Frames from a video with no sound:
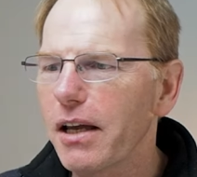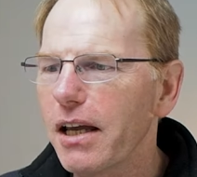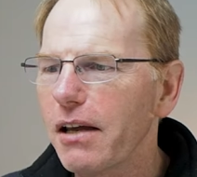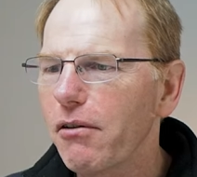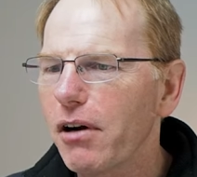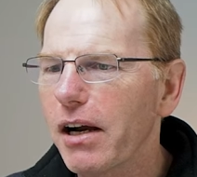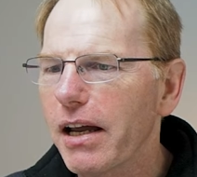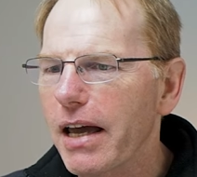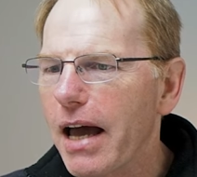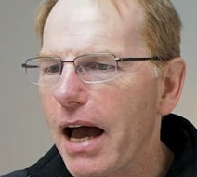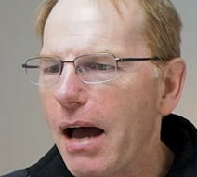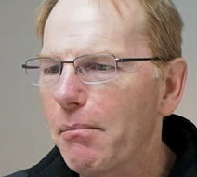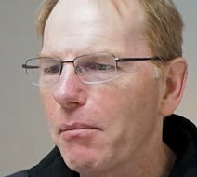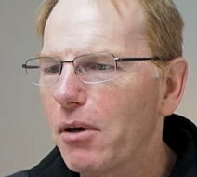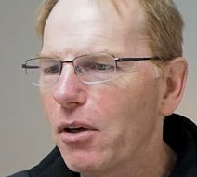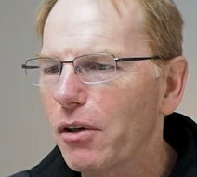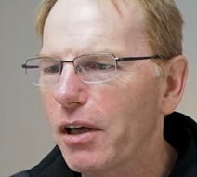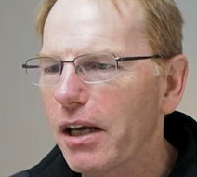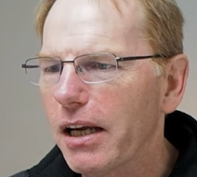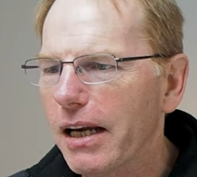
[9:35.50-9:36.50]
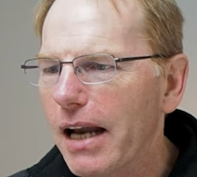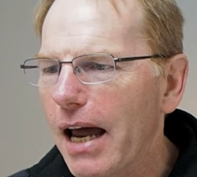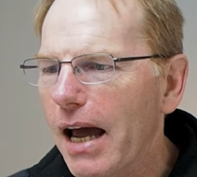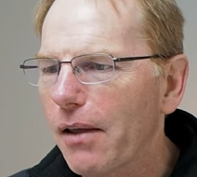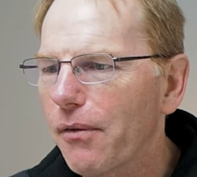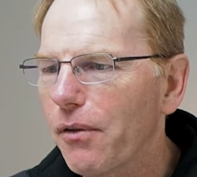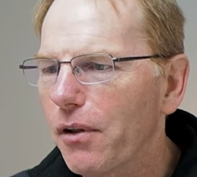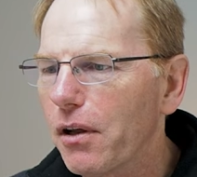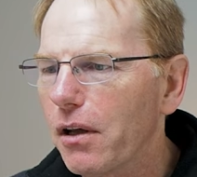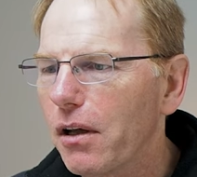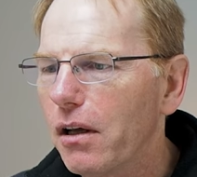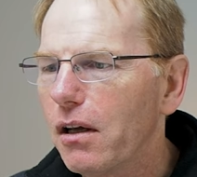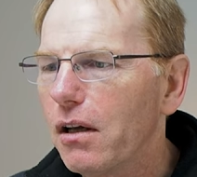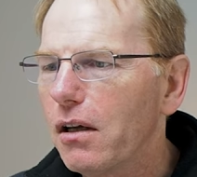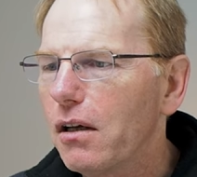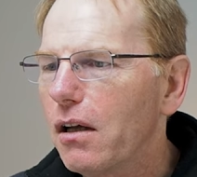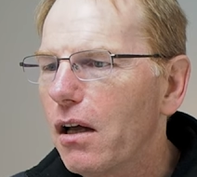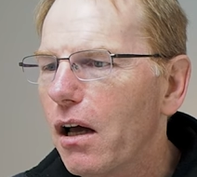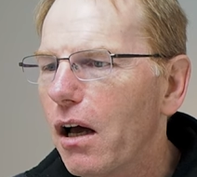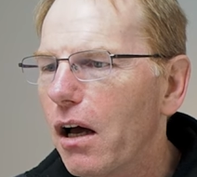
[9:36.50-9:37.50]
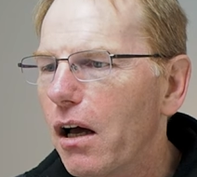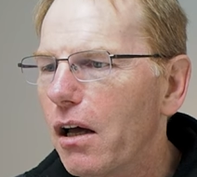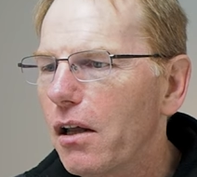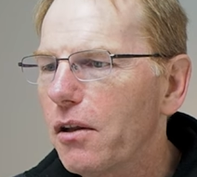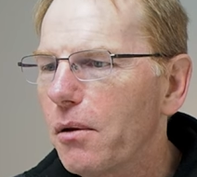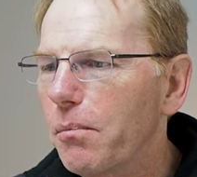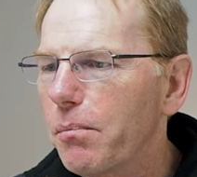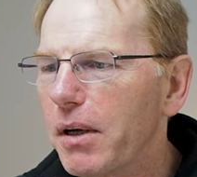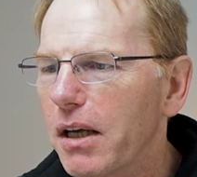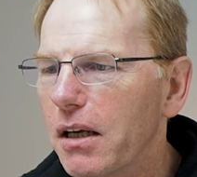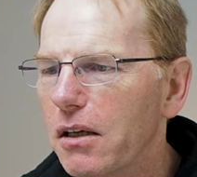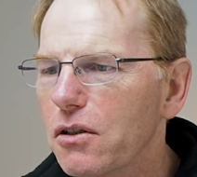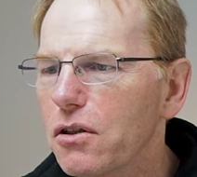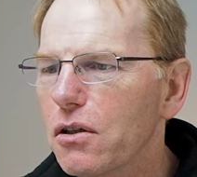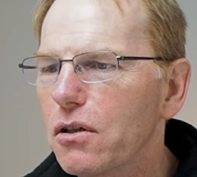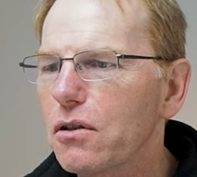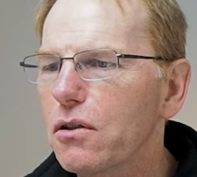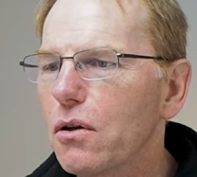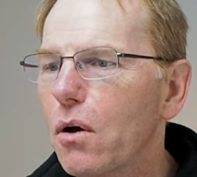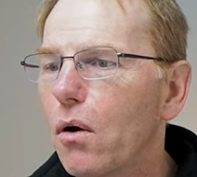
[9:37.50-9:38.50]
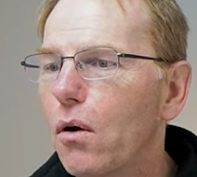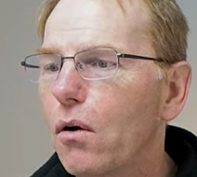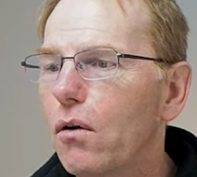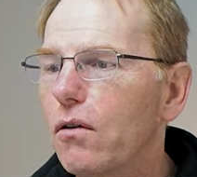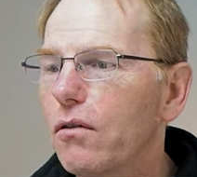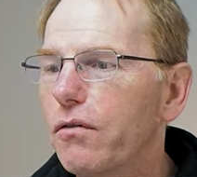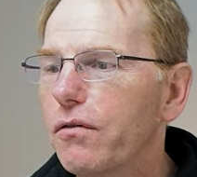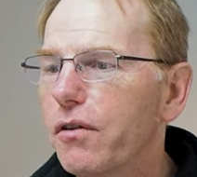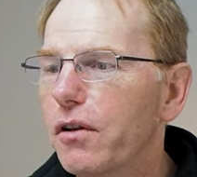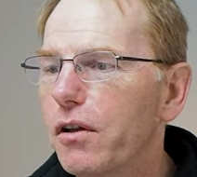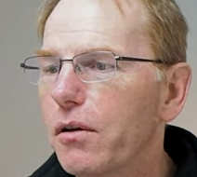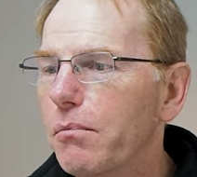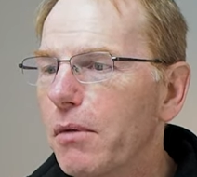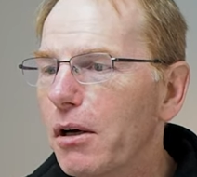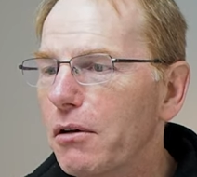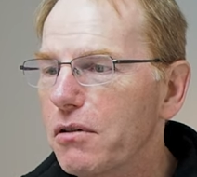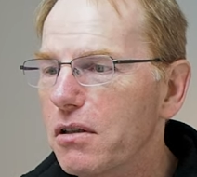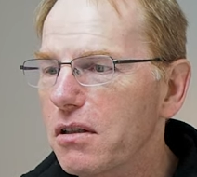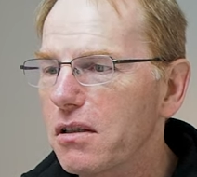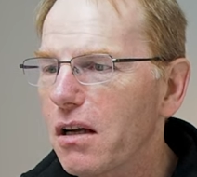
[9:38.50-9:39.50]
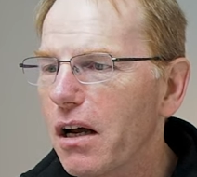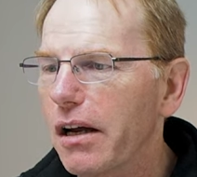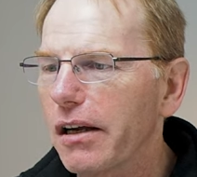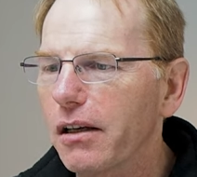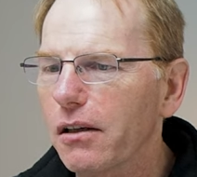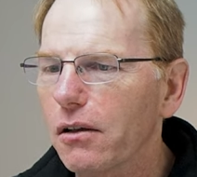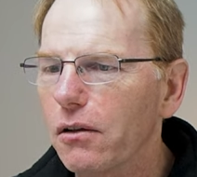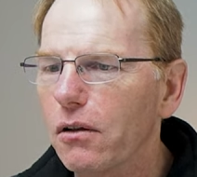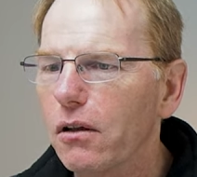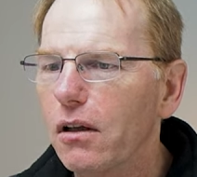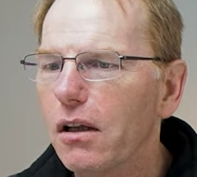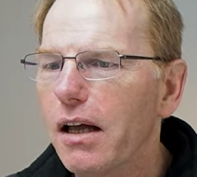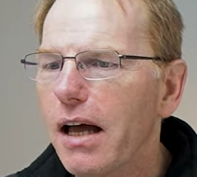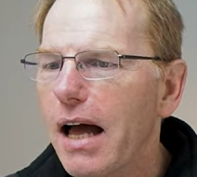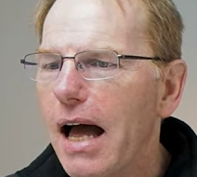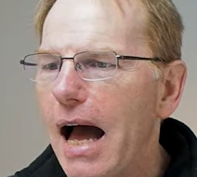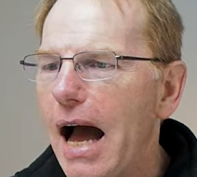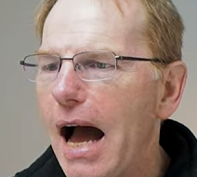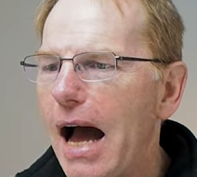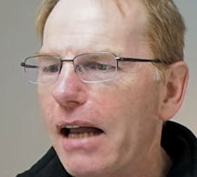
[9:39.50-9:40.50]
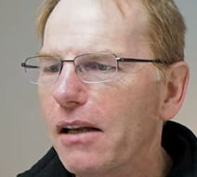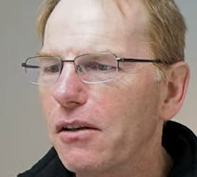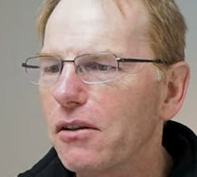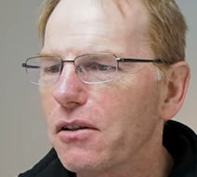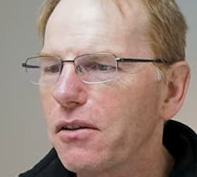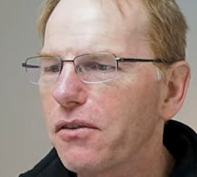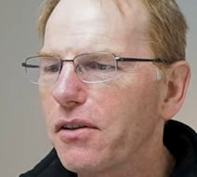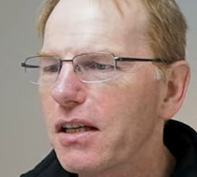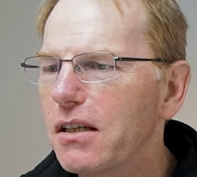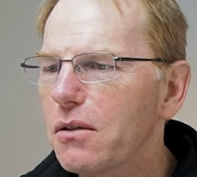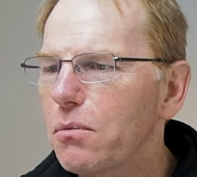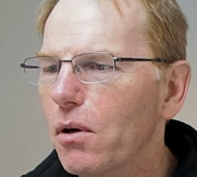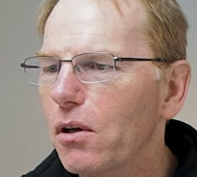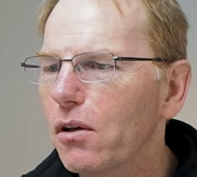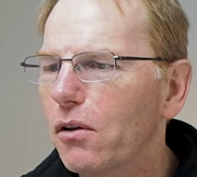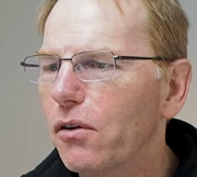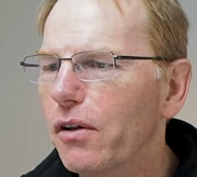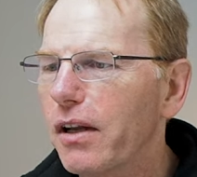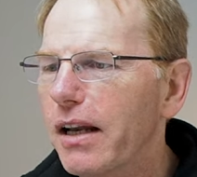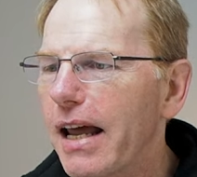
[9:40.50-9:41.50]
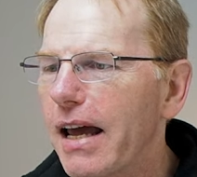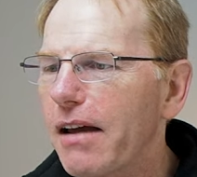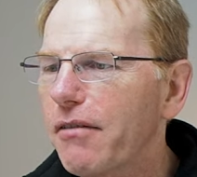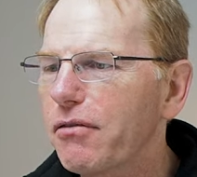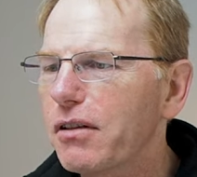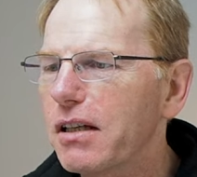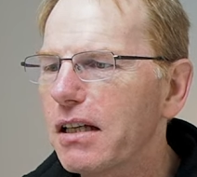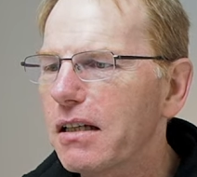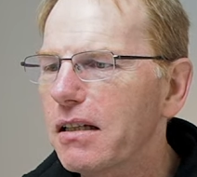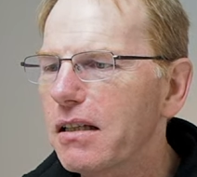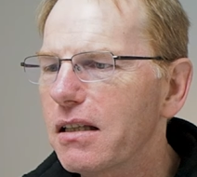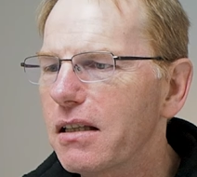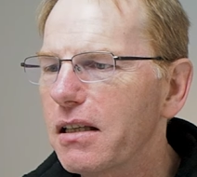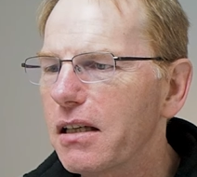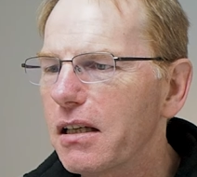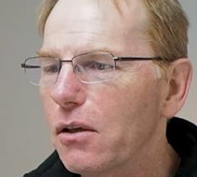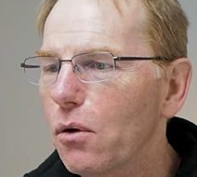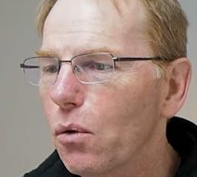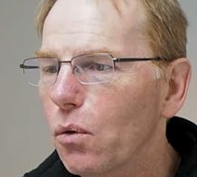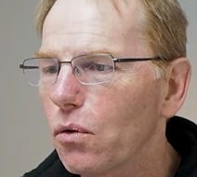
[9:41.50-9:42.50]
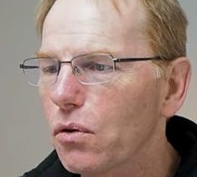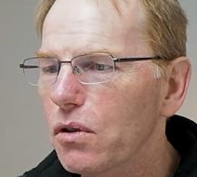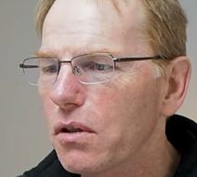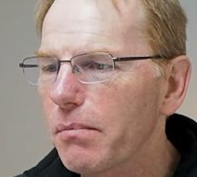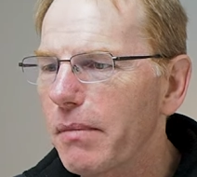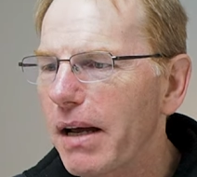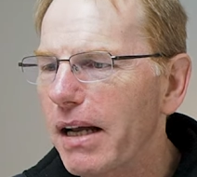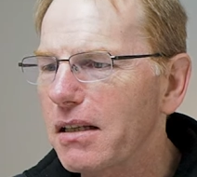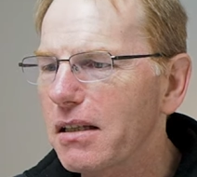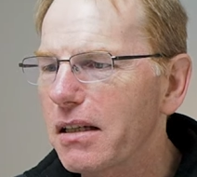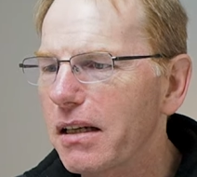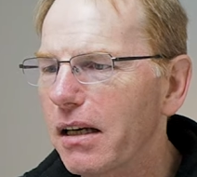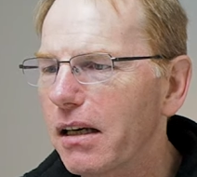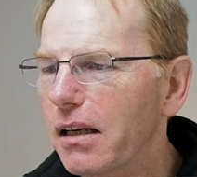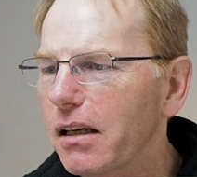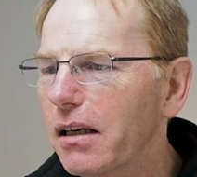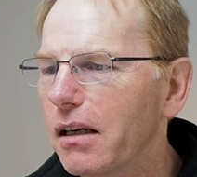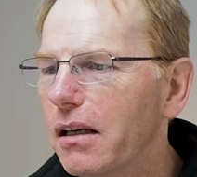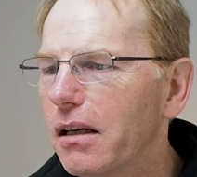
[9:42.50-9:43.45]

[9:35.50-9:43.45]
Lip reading: here I am looking at the pictures of the motorcycle, and this one on the left is the automatic,